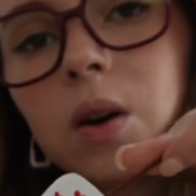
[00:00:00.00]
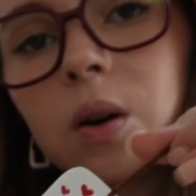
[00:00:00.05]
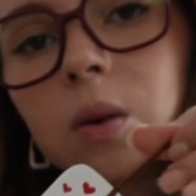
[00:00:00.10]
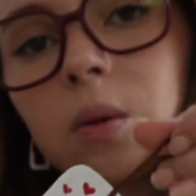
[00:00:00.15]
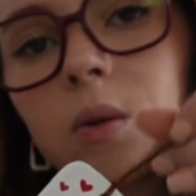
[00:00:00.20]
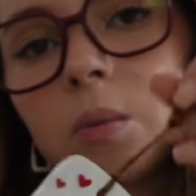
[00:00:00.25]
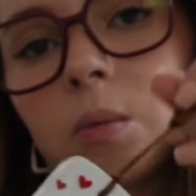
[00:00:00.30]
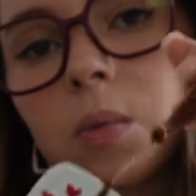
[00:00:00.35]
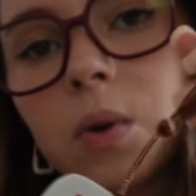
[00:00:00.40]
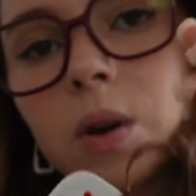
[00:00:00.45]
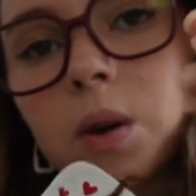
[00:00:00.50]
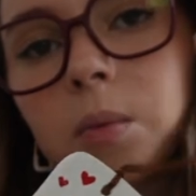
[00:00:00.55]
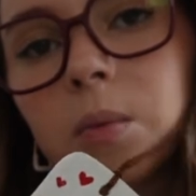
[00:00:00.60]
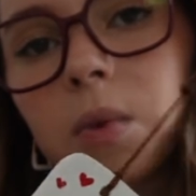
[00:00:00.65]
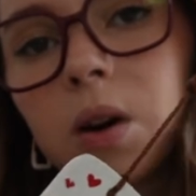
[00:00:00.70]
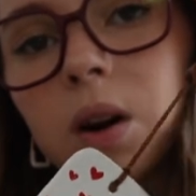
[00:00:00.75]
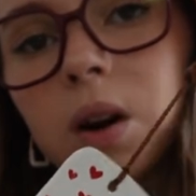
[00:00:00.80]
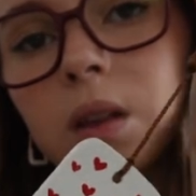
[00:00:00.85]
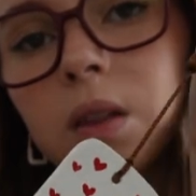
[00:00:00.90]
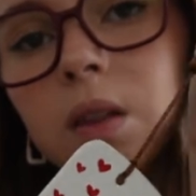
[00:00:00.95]
own
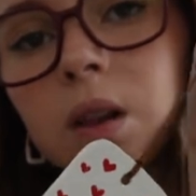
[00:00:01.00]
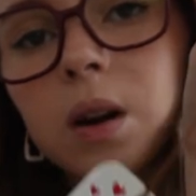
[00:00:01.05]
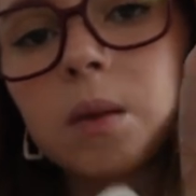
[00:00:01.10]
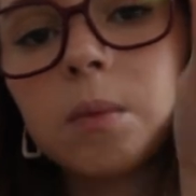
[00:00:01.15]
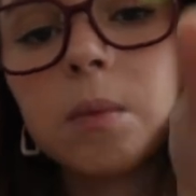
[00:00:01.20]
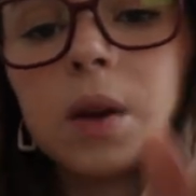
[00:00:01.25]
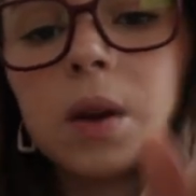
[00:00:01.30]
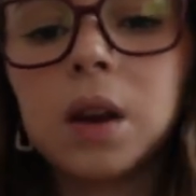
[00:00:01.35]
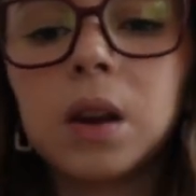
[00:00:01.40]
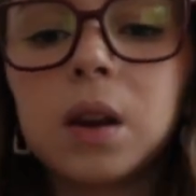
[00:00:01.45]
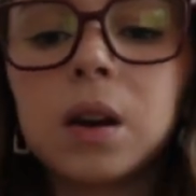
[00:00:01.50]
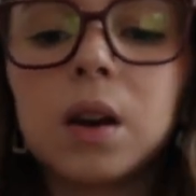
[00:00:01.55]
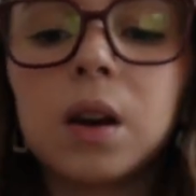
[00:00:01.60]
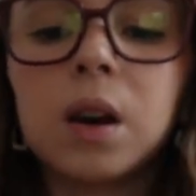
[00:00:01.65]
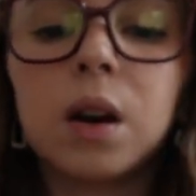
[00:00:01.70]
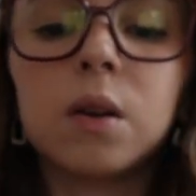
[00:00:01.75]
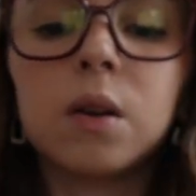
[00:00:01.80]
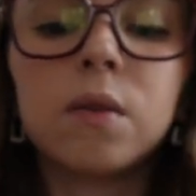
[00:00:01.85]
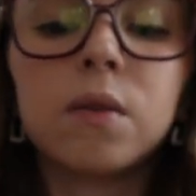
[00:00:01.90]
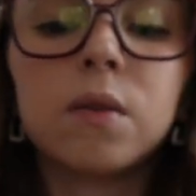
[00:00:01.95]
bookmark that I made
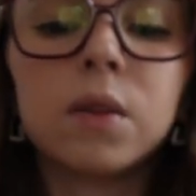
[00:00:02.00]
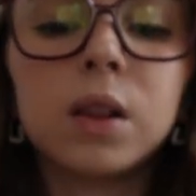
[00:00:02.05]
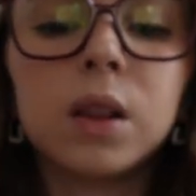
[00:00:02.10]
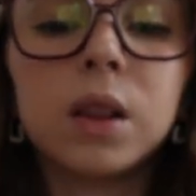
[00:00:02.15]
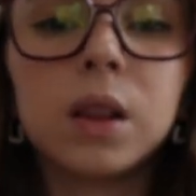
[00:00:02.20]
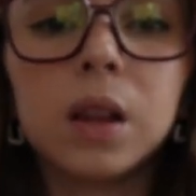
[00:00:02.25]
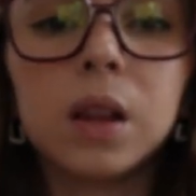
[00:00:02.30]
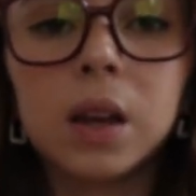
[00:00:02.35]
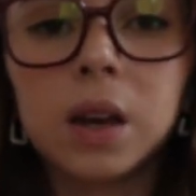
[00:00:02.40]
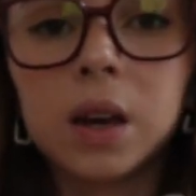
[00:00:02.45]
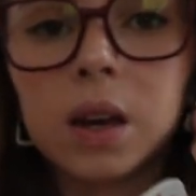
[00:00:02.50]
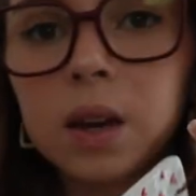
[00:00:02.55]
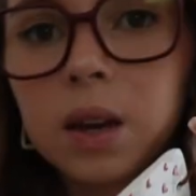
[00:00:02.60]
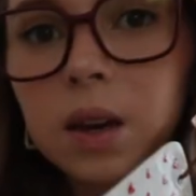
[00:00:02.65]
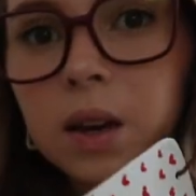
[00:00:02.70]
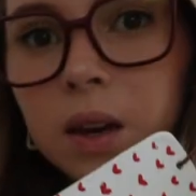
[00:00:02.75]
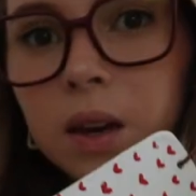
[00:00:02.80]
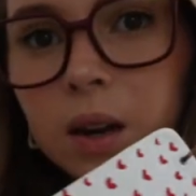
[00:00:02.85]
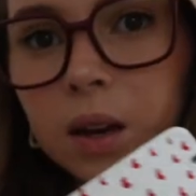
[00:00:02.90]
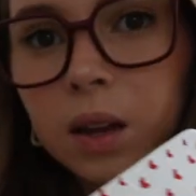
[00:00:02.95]
out of
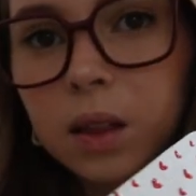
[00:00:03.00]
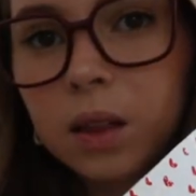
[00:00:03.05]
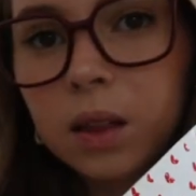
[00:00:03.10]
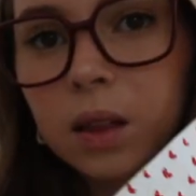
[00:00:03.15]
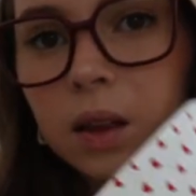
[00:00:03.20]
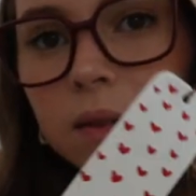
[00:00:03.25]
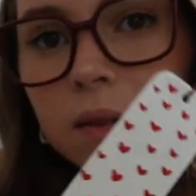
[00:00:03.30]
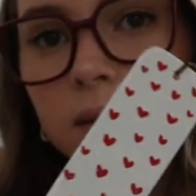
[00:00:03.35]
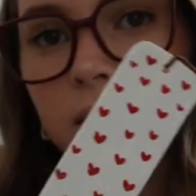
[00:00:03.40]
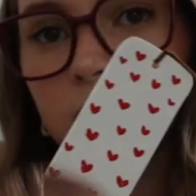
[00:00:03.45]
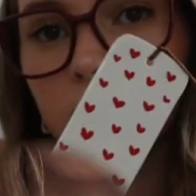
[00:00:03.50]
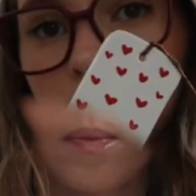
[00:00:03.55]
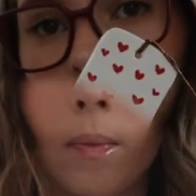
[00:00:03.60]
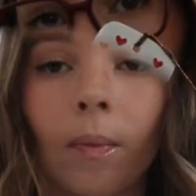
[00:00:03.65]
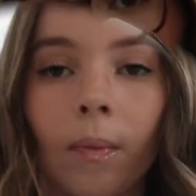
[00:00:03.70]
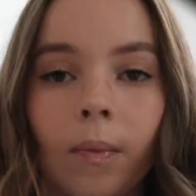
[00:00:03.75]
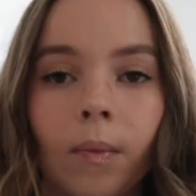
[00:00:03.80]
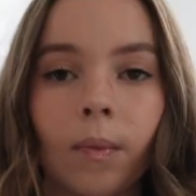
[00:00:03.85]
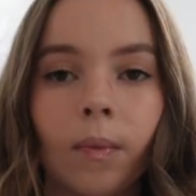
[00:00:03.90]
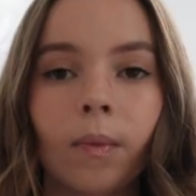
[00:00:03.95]
clay and I love
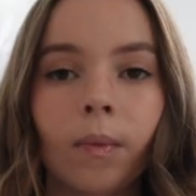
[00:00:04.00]
it.